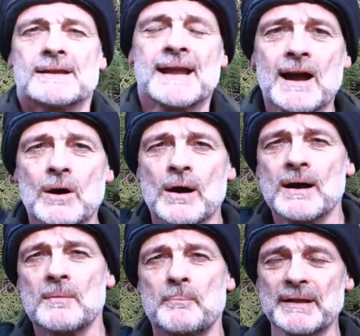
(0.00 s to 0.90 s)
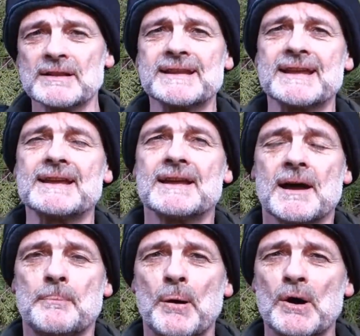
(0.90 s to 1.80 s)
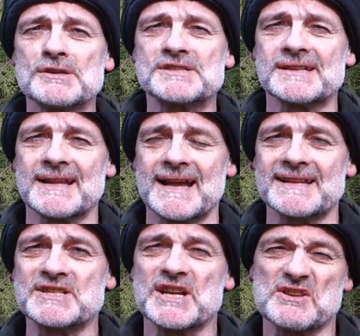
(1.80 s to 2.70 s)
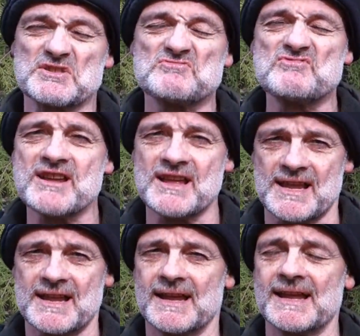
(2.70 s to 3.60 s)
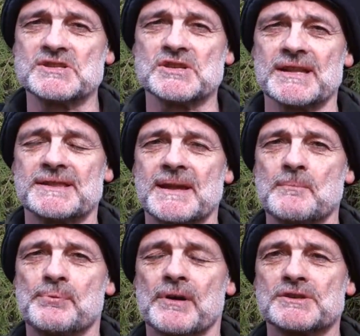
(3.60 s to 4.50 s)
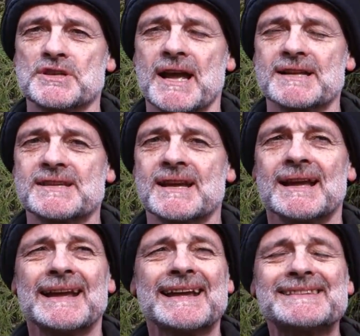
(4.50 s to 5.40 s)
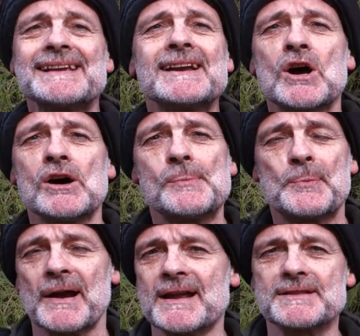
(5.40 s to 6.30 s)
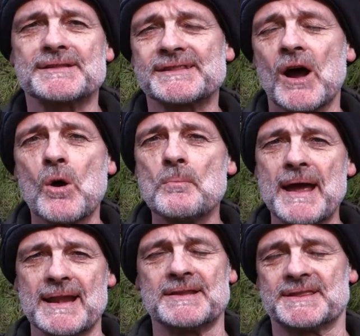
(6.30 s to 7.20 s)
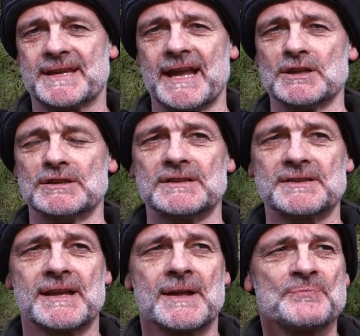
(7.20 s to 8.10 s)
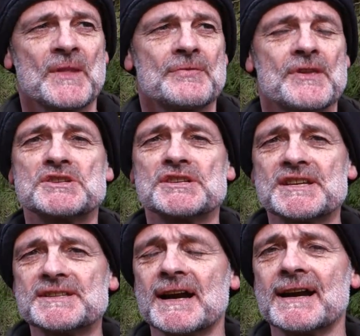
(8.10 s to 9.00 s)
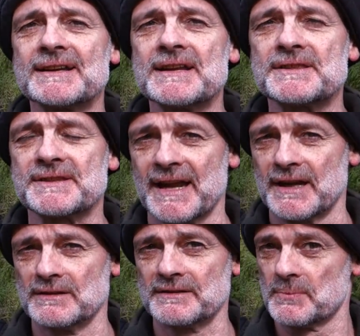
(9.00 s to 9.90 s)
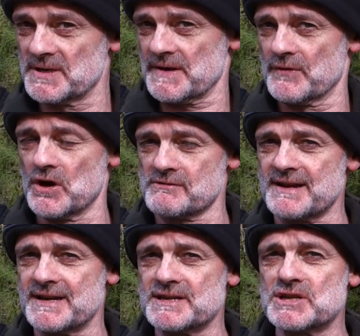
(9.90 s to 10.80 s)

Now, building a Portaledge is a really interesting project. It incorporates so many skills. There's your designing skills, which I've already